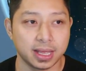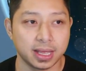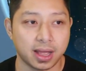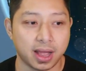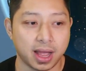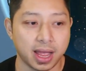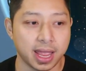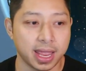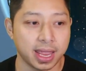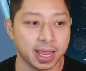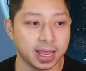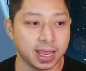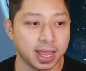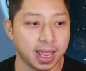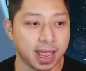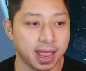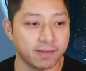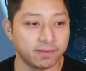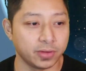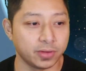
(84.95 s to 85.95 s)
I
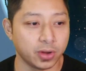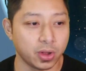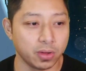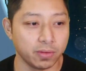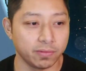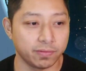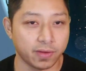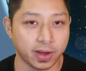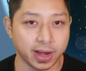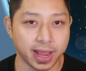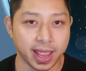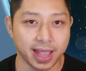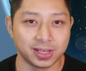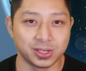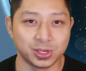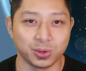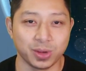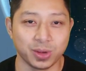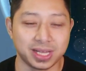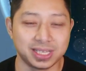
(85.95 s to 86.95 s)
have no
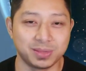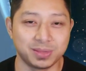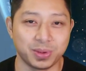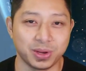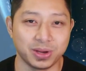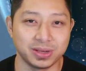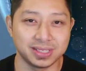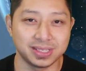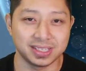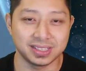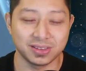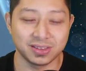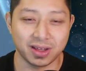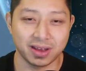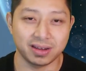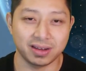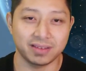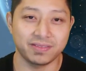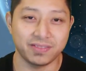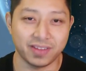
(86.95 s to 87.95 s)
financial experience. This is not
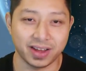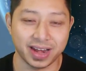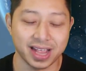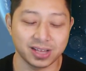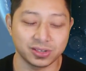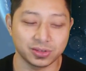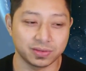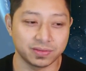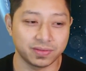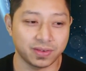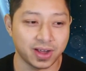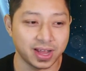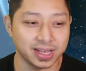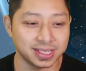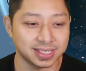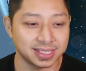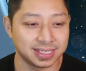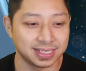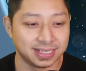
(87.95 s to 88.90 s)
financial advice.